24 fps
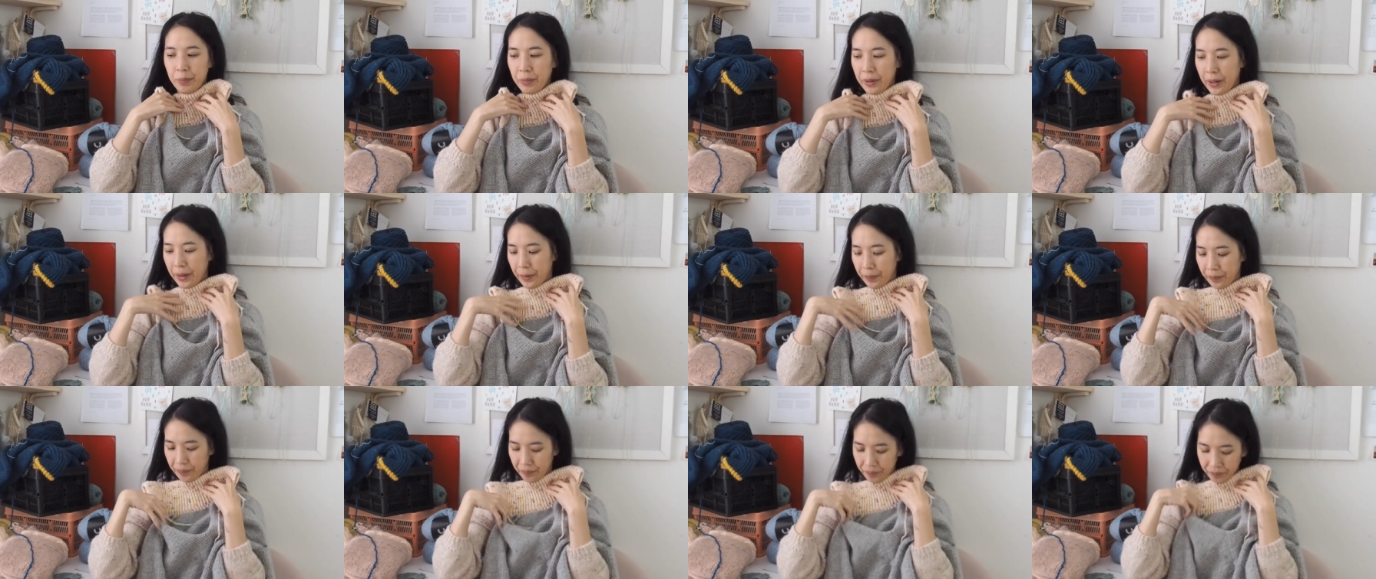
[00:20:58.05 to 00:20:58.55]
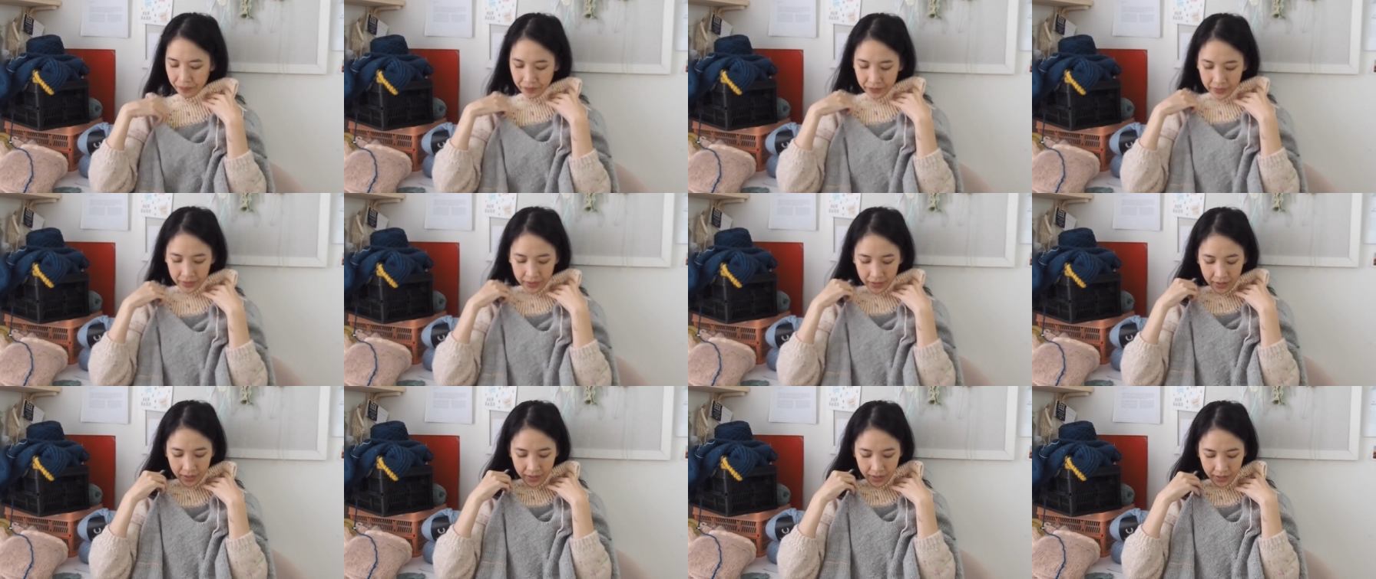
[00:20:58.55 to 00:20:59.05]
But
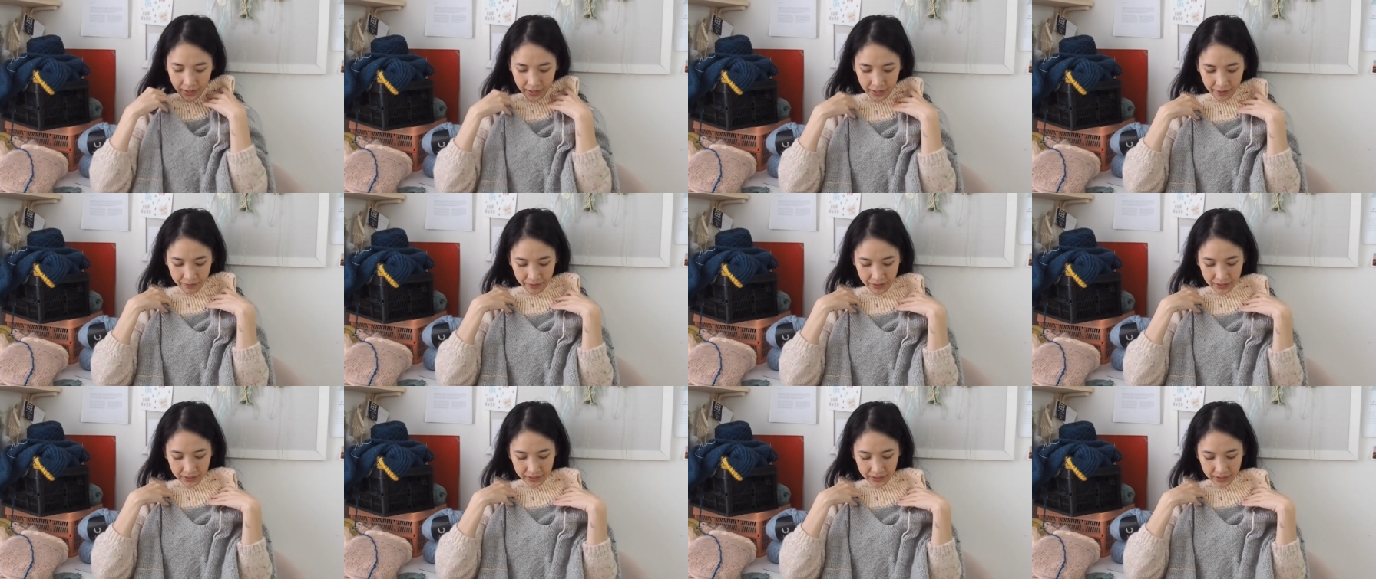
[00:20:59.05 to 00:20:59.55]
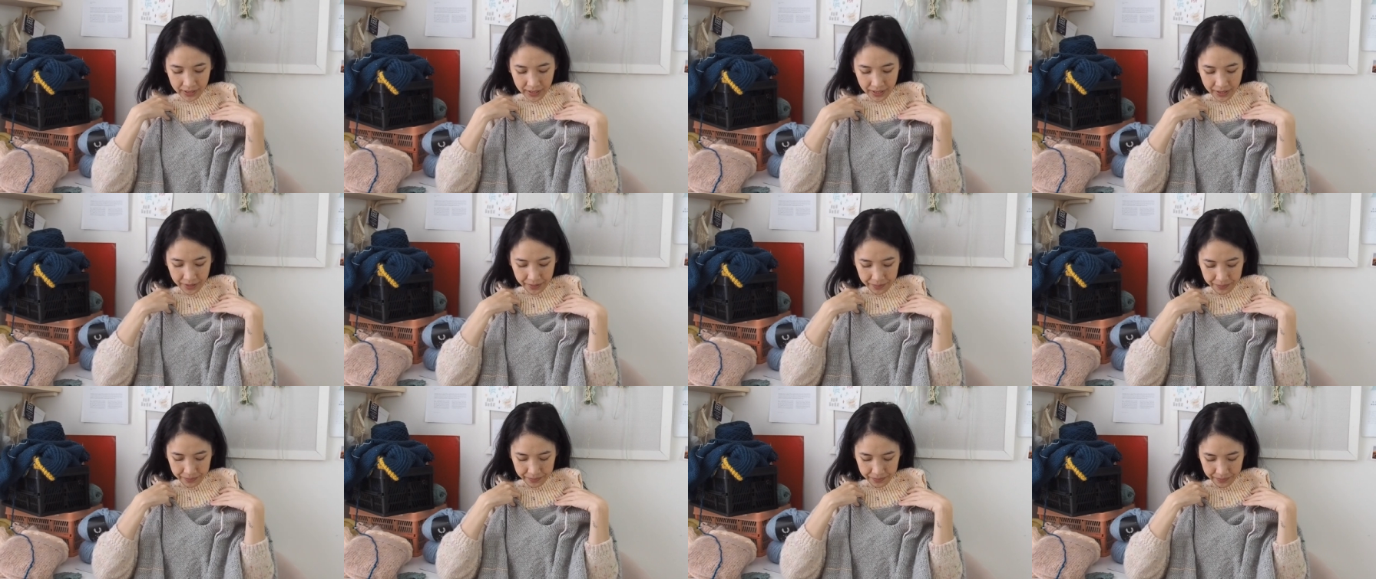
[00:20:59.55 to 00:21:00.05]
I've ended
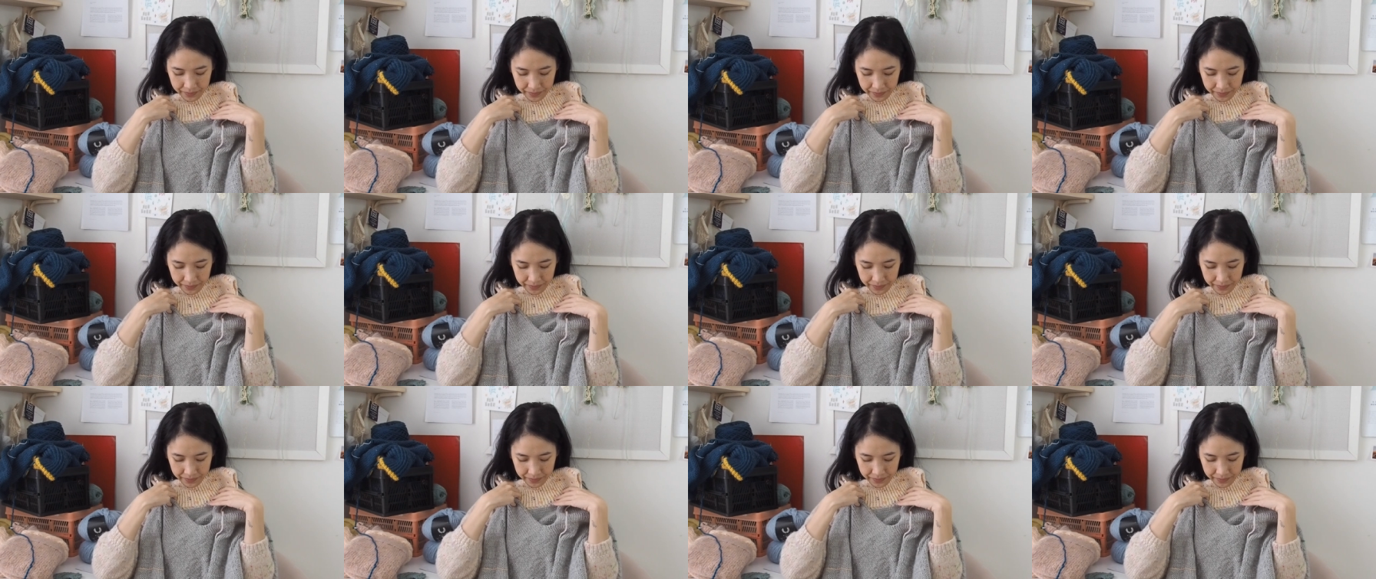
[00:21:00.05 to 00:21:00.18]
up